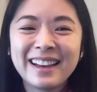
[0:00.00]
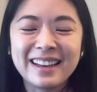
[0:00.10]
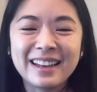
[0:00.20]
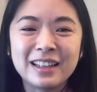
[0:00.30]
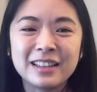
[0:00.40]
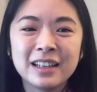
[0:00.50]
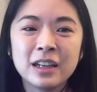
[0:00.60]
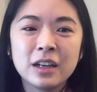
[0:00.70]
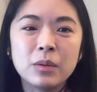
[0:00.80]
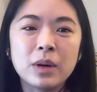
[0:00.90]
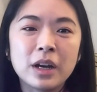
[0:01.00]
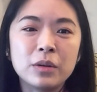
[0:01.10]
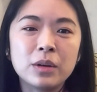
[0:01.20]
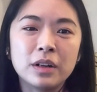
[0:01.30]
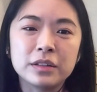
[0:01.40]
And
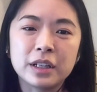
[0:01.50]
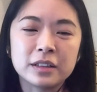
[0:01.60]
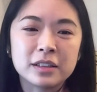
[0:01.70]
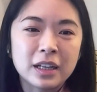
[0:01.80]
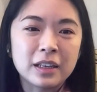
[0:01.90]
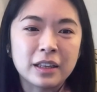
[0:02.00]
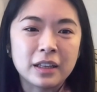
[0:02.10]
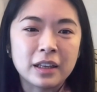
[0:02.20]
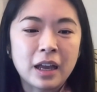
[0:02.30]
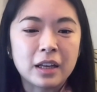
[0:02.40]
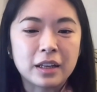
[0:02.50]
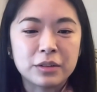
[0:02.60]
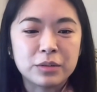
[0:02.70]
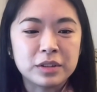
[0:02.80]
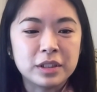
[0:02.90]
while on the other side, that I
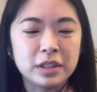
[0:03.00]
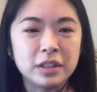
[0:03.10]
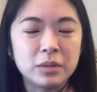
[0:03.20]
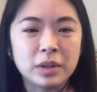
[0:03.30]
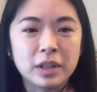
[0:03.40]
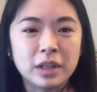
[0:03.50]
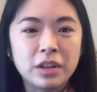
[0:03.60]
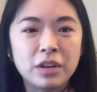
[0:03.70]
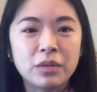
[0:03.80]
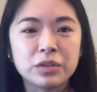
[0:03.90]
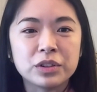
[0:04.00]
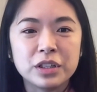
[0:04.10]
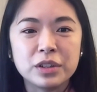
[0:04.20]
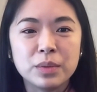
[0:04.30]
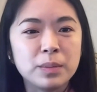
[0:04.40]
get to see what I do,
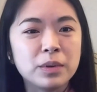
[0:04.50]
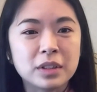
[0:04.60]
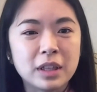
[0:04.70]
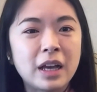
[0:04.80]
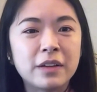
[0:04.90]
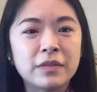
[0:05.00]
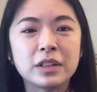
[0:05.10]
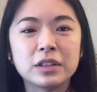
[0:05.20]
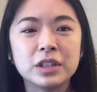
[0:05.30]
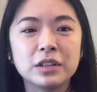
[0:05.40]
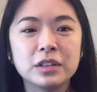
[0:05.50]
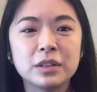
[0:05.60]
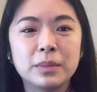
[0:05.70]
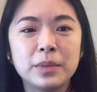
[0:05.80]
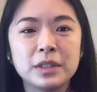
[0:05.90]
changing people's life and changing
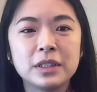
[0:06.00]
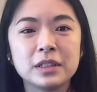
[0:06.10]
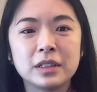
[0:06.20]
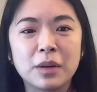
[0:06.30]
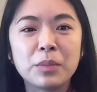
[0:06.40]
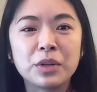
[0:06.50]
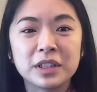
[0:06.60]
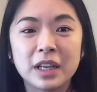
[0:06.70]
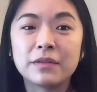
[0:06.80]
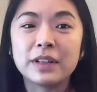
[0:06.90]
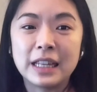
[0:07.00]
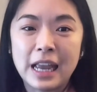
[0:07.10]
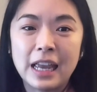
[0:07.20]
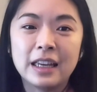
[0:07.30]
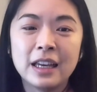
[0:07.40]
the business numbers every
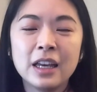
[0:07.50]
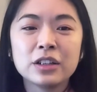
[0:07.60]
day.